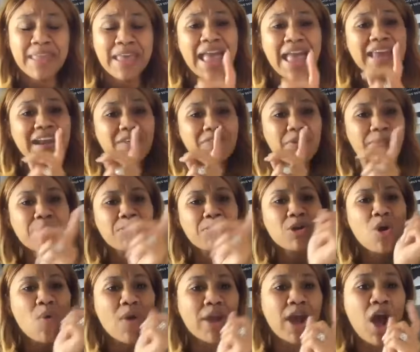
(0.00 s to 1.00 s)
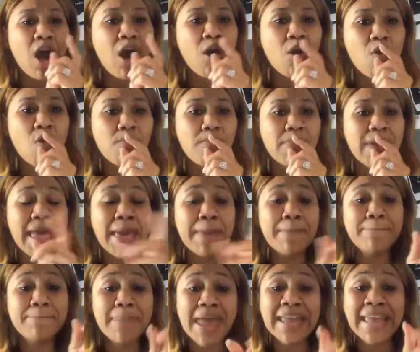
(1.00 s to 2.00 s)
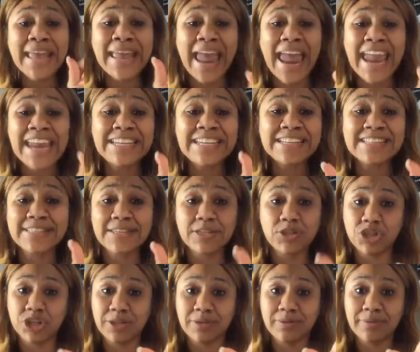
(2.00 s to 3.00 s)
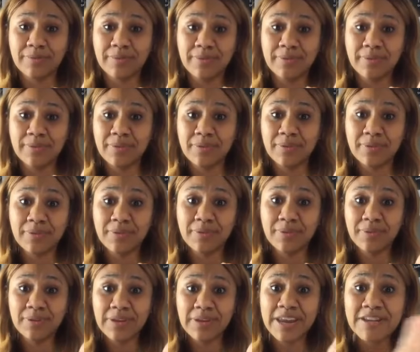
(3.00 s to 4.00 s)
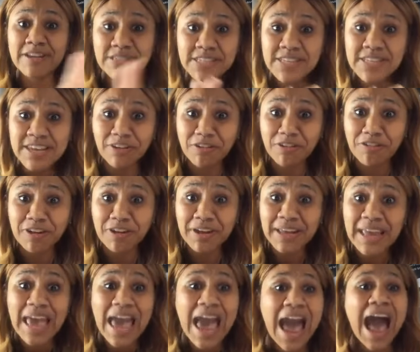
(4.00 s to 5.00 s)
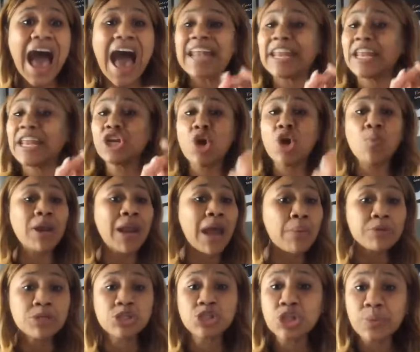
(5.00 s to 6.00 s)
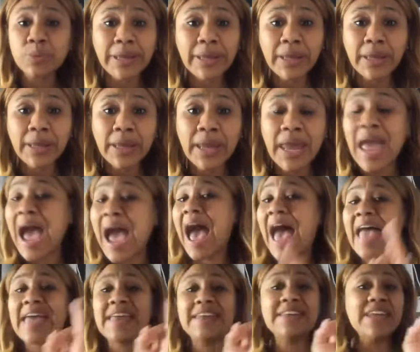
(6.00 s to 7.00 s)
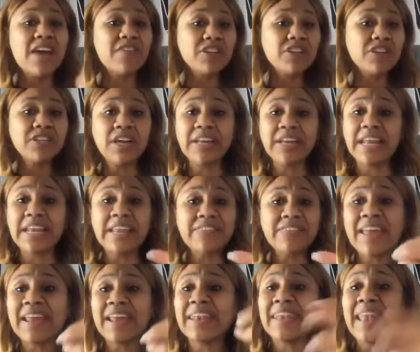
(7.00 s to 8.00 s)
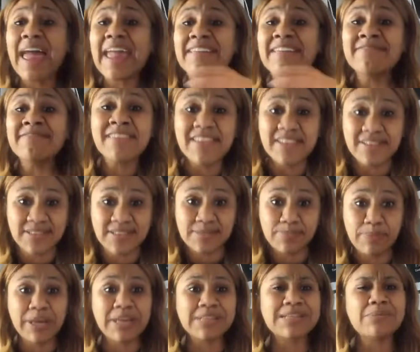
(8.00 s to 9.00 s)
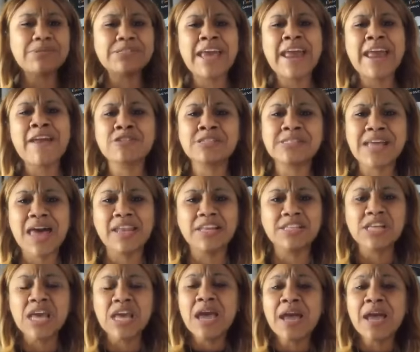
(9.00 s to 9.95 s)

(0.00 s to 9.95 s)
And I remember going home and making a decision. Here's the deal. I didn't know what I was doing. I had never done anything like this because I was a hairstylist.